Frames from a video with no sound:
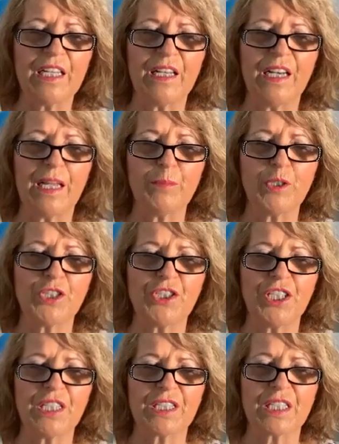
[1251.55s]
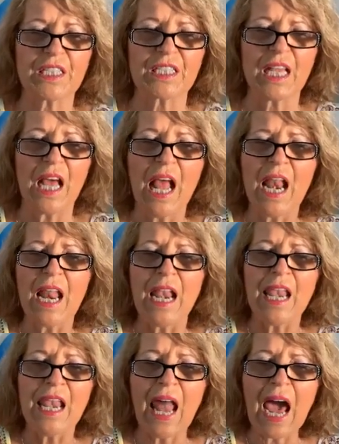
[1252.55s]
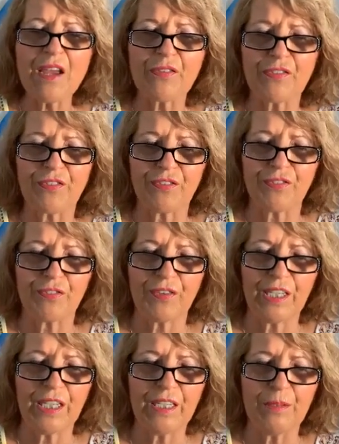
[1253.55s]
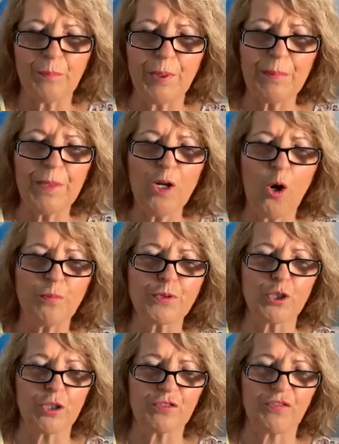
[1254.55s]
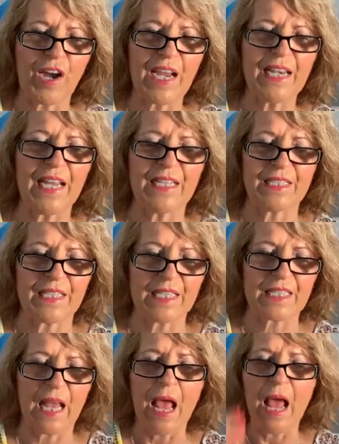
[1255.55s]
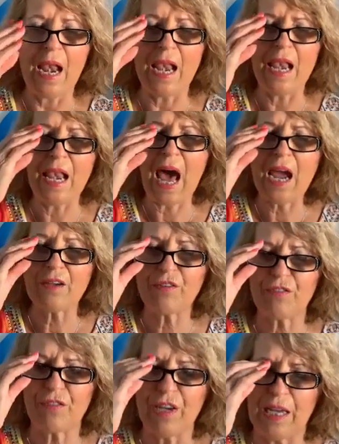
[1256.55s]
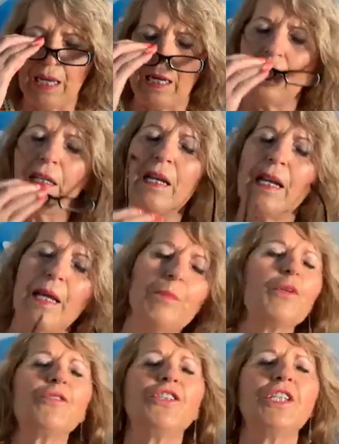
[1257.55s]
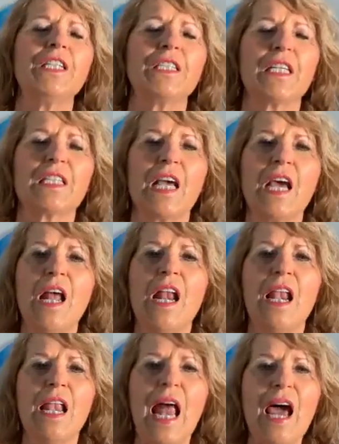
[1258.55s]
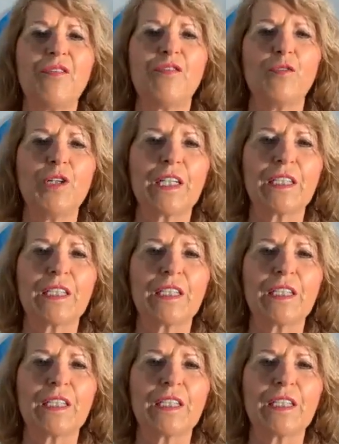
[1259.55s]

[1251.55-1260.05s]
in the name of Jesus. Life in Beaming Hope Church finances. Life in the name of Jesus. Life,